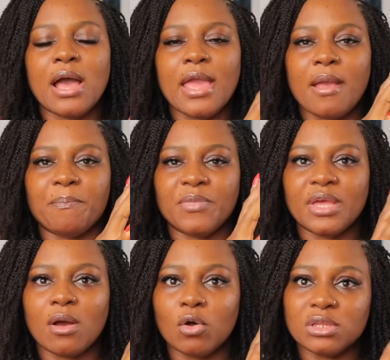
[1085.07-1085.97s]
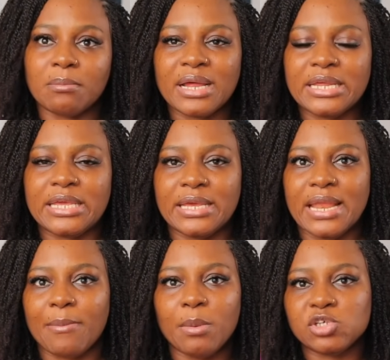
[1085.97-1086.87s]
um on the mannequin
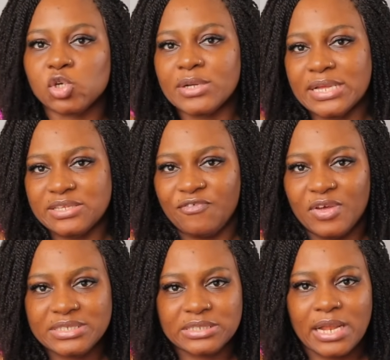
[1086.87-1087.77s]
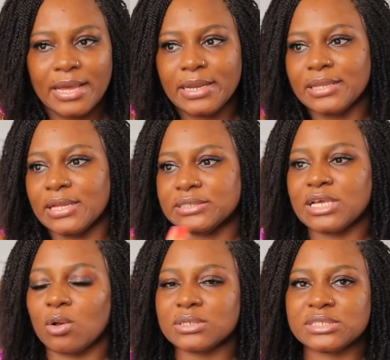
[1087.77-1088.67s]
and maybe show it as the first slide, and then
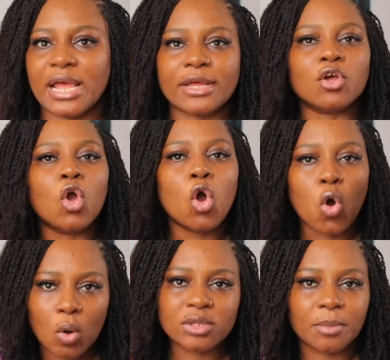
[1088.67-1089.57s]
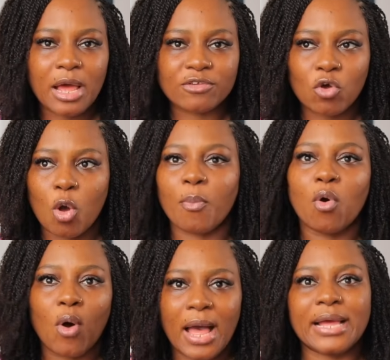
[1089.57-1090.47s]
second slide hold the blouse up
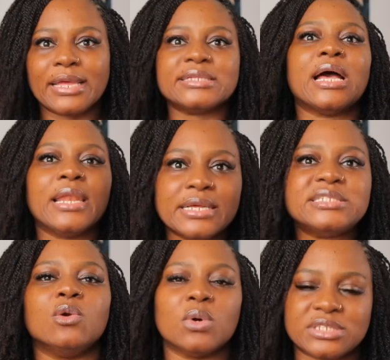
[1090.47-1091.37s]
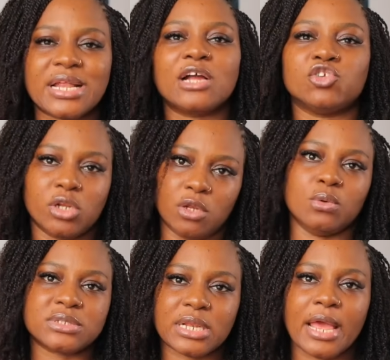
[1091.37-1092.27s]
or hang it and let's see what it actually
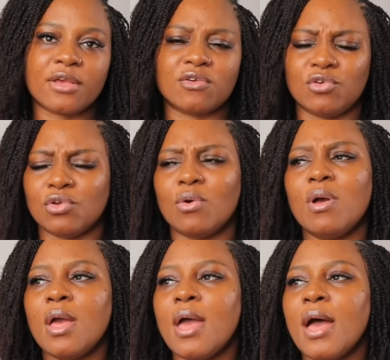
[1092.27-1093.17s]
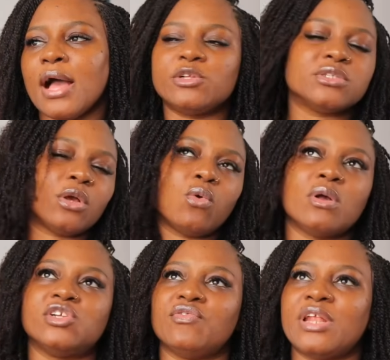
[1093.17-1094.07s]
looks like, you know. And she was like,
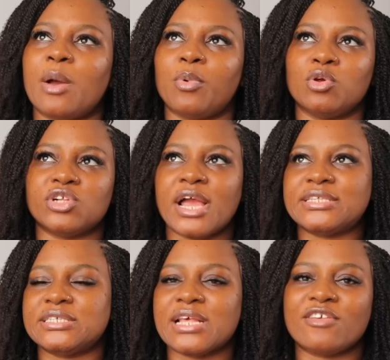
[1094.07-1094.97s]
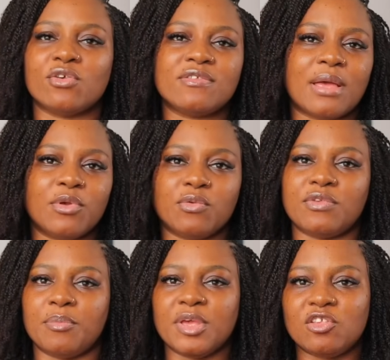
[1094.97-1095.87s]
oh, she really apologizes that it's just that it's
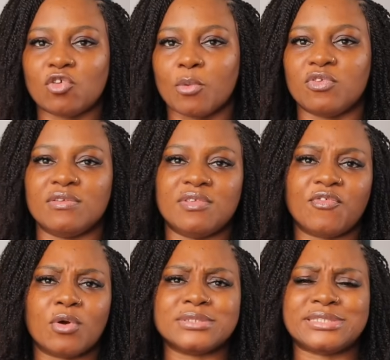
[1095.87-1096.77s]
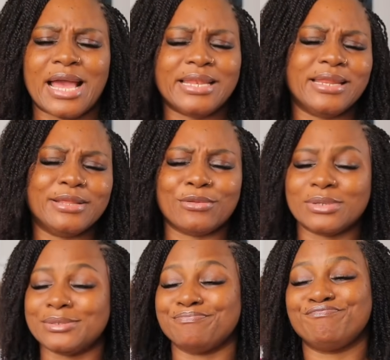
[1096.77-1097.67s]
a big top, so it's difficult styling it
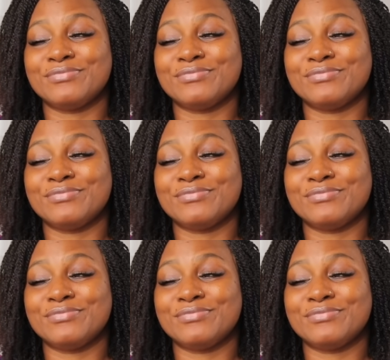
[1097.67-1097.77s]
on it.